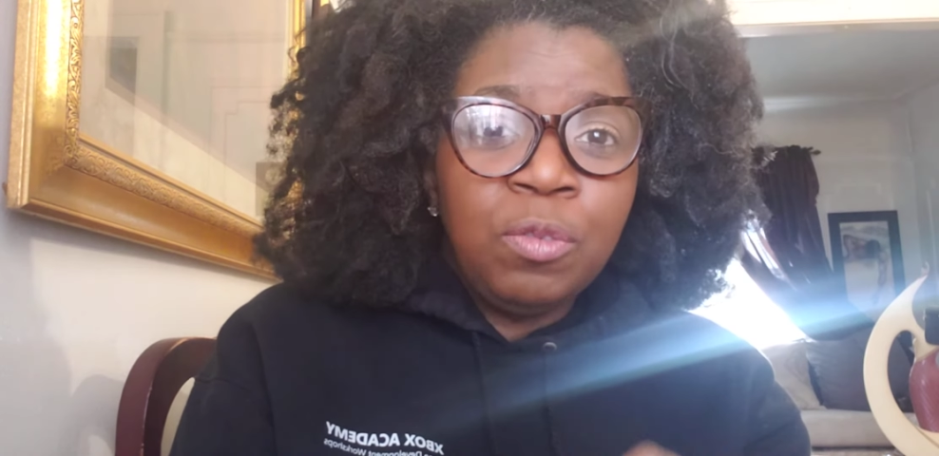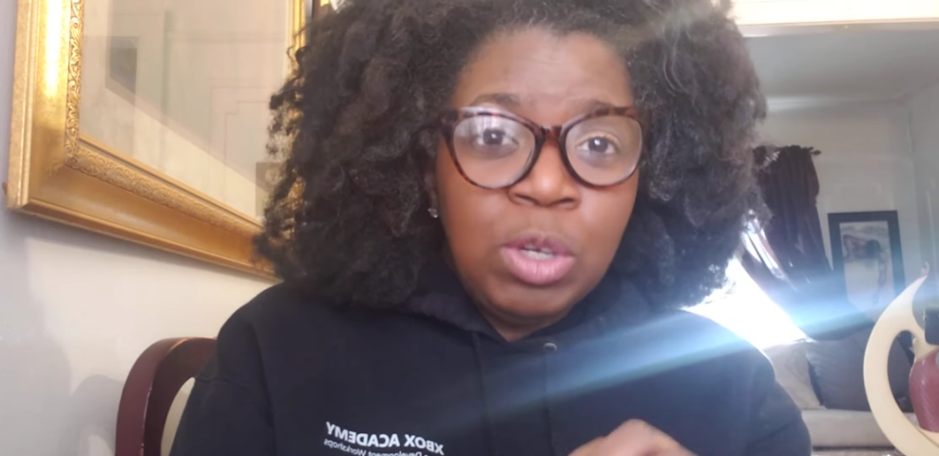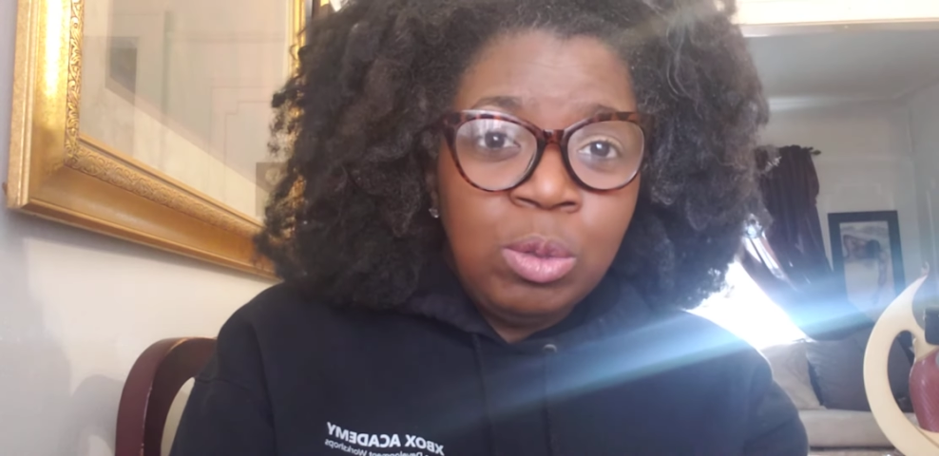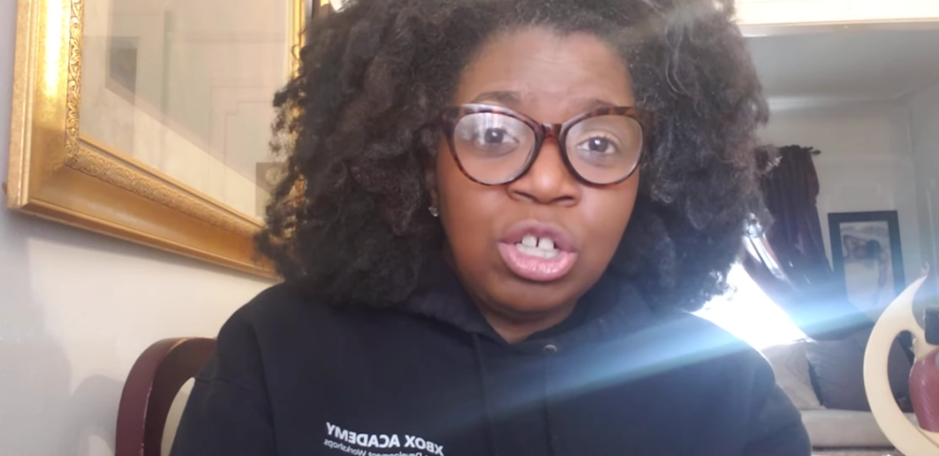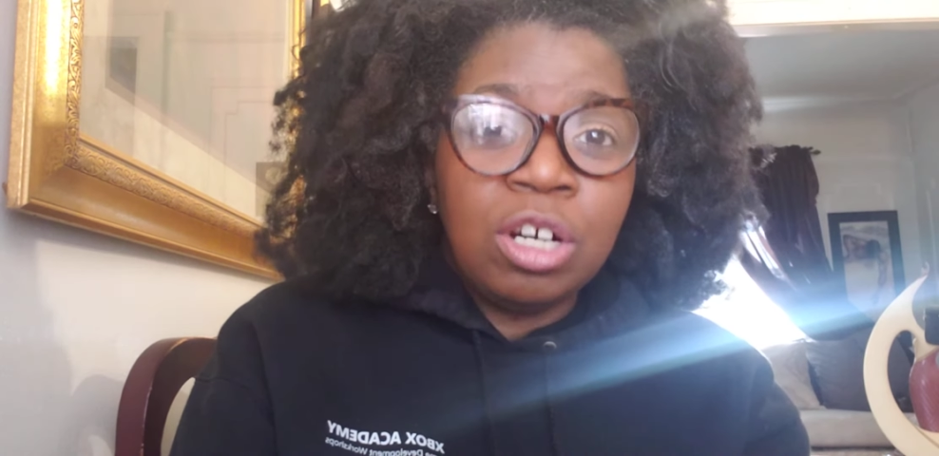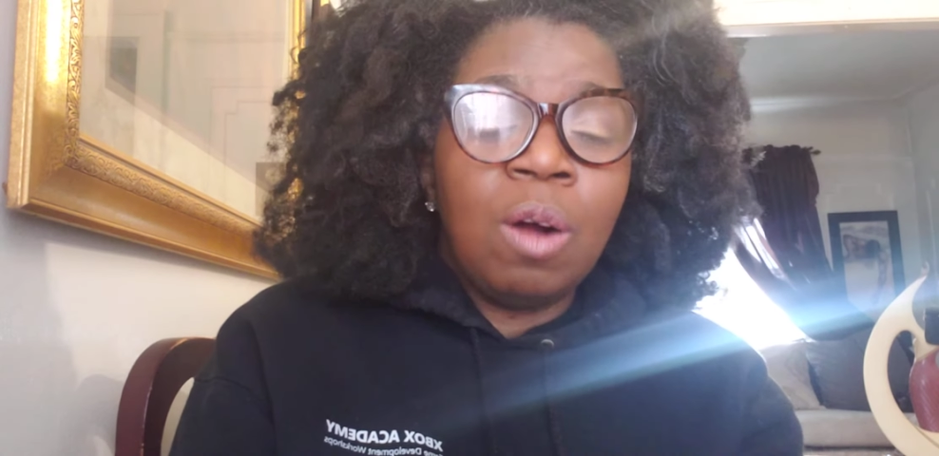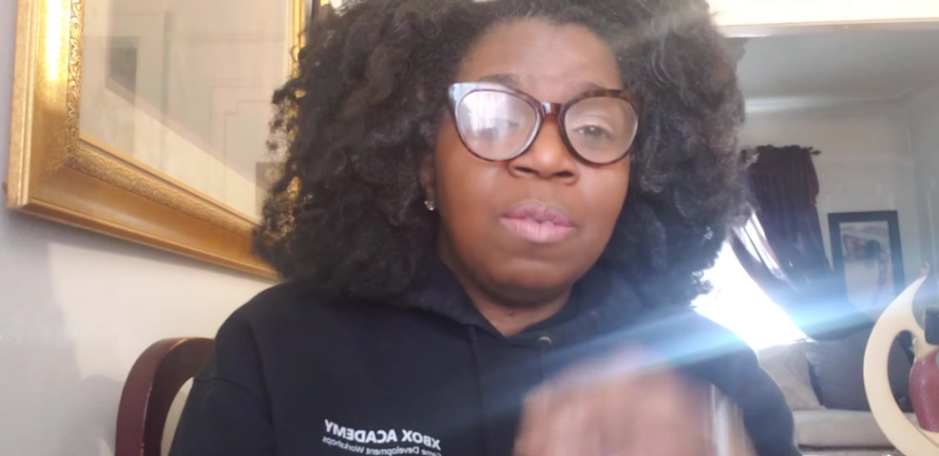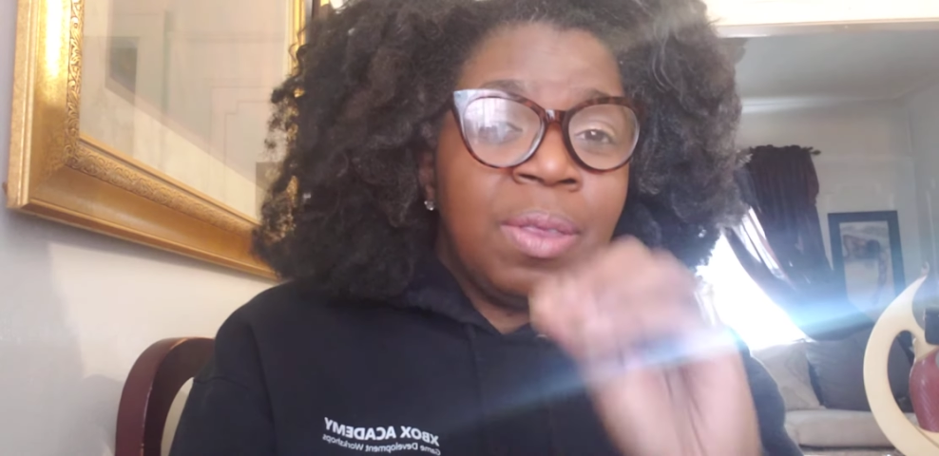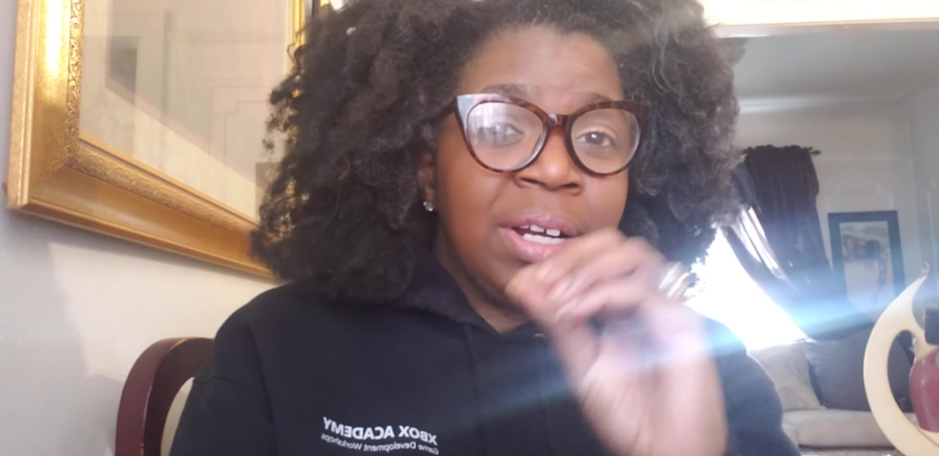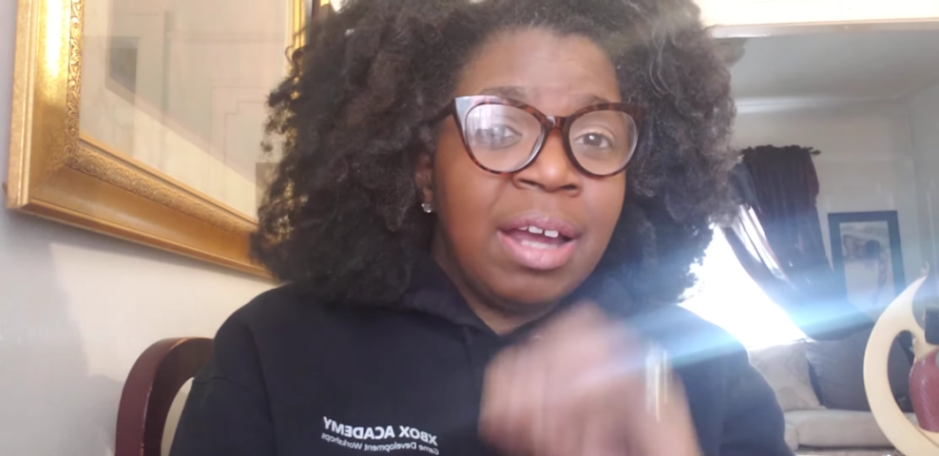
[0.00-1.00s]
future
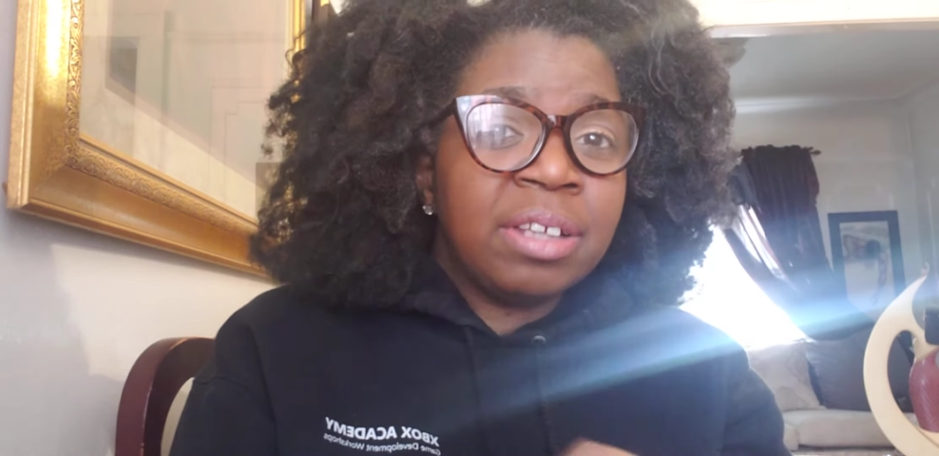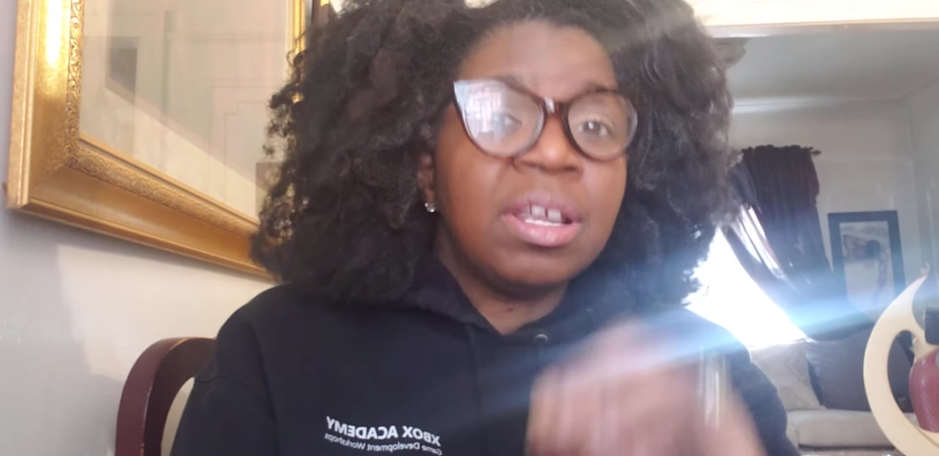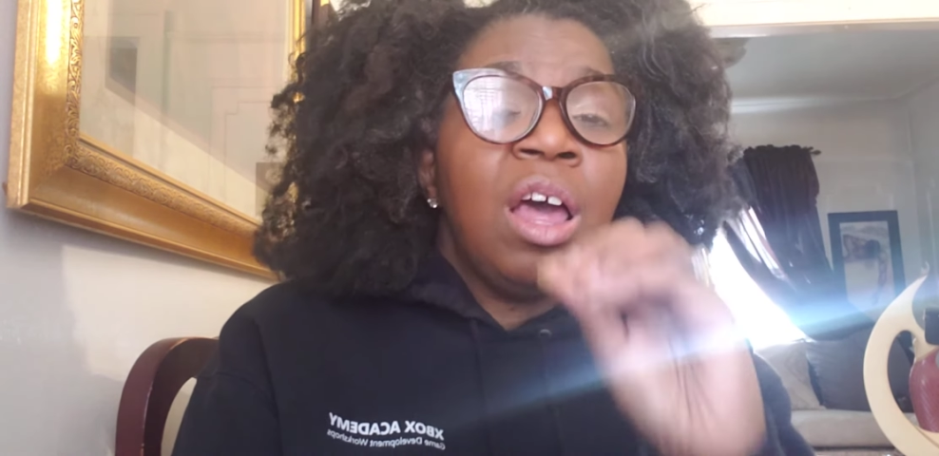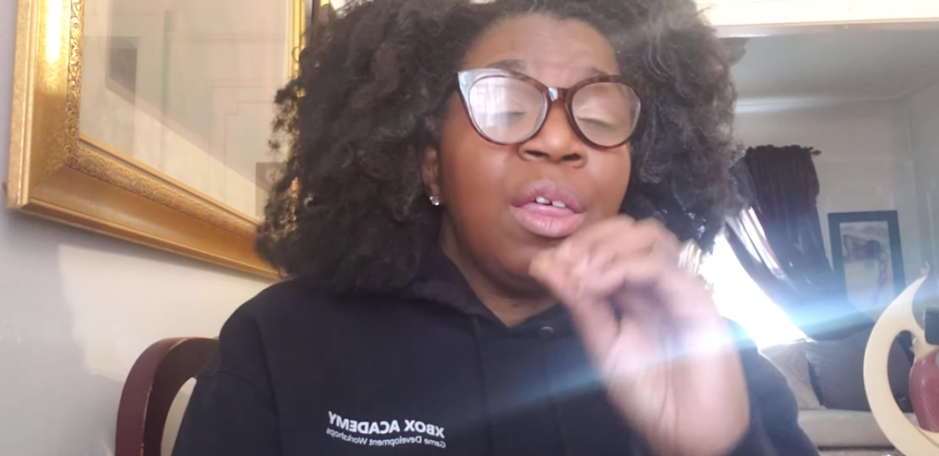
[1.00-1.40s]
over the next